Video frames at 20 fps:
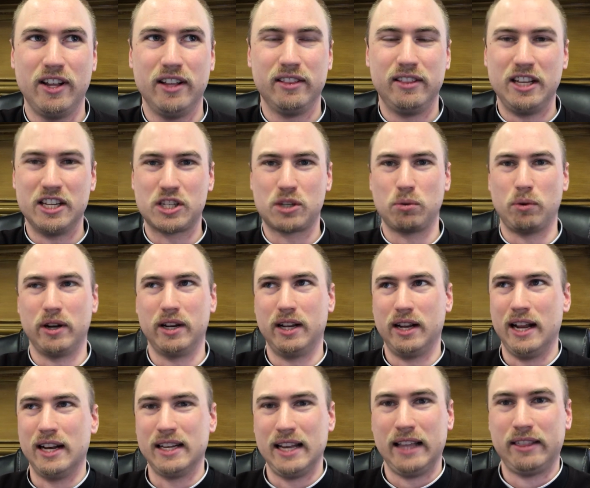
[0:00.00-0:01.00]
this one
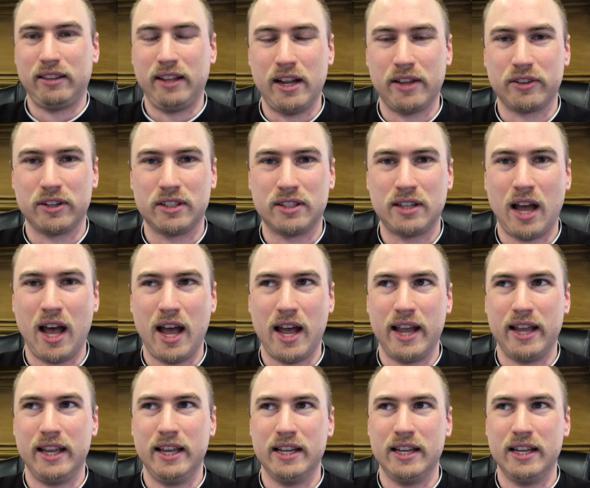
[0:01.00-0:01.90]
and let the other die.